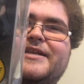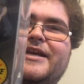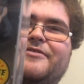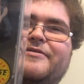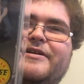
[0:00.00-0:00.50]

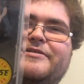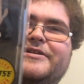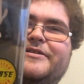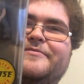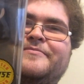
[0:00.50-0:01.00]
snake
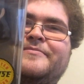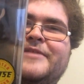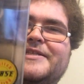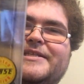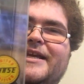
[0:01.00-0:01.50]
around him.
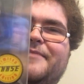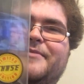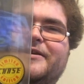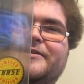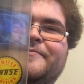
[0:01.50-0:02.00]
That's
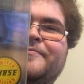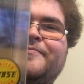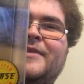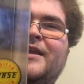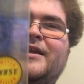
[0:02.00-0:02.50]
Damien.
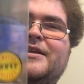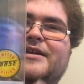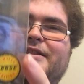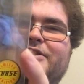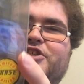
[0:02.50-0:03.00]

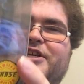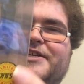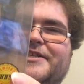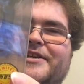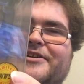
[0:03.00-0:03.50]
Got the
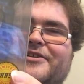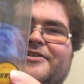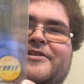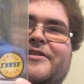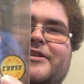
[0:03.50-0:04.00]
chase
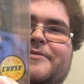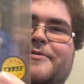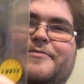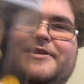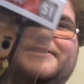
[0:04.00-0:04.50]
sticker, the
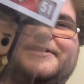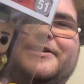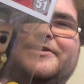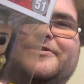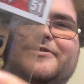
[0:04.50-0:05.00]
W W E
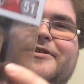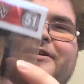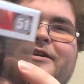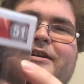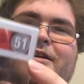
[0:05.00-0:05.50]
sticker,
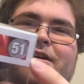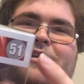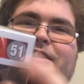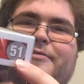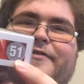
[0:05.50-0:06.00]

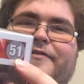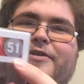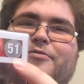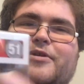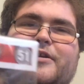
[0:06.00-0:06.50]
number
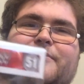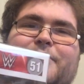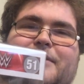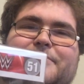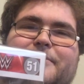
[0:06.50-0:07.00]
fifty-one,
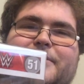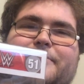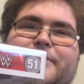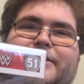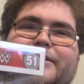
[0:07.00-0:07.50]
Pop W
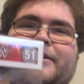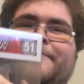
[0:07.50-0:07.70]
W E.